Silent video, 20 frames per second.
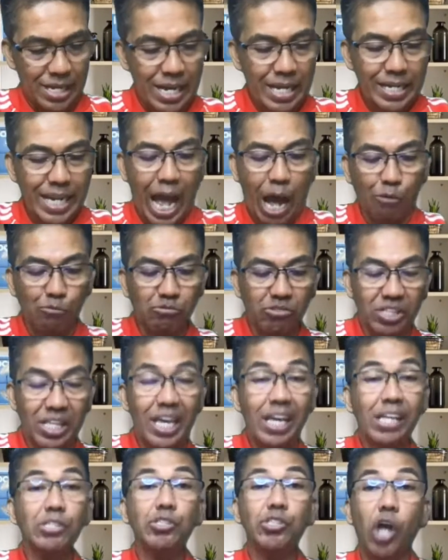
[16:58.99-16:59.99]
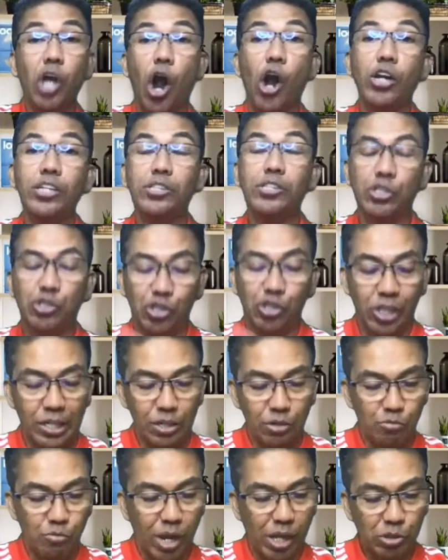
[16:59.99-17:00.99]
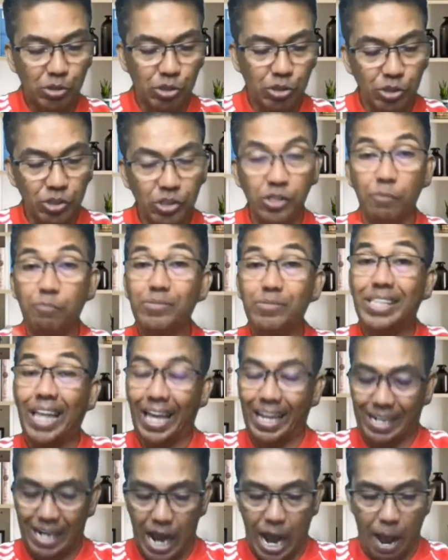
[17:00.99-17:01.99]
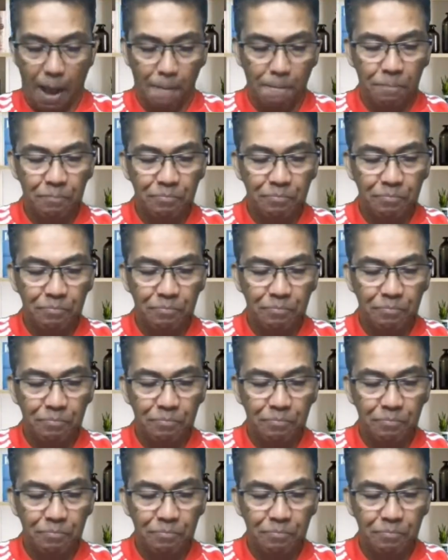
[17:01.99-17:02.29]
Now, these are the generations of Terah.